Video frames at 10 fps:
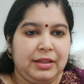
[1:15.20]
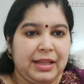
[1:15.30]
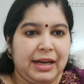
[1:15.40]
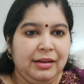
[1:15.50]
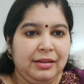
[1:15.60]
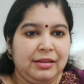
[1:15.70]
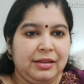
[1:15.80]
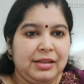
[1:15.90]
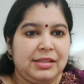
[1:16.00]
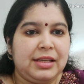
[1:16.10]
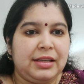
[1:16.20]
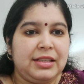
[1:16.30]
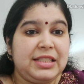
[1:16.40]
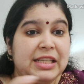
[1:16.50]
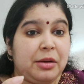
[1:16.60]
Then
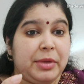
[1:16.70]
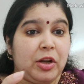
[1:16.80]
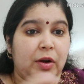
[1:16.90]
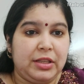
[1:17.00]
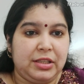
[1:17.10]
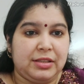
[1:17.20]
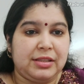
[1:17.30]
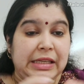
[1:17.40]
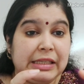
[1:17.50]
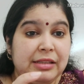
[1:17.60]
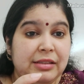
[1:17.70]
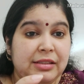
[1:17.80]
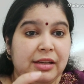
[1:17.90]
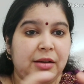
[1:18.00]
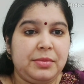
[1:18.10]
certain terminologies, certain
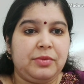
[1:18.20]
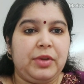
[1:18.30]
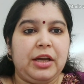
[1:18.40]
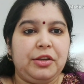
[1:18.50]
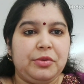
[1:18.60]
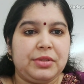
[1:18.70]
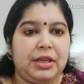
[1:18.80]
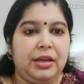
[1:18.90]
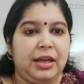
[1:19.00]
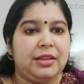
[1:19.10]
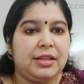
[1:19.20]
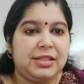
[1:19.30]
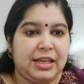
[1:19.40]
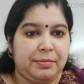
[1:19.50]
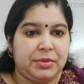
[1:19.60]
terms we are using in this
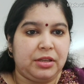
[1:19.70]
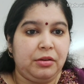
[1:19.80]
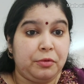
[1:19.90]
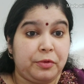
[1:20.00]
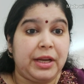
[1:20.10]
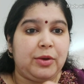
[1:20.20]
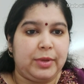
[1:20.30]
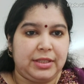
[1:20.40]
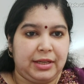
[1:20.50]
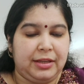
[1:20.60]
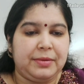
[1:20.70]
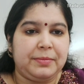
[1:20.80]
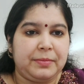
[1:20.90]
chapter frequently.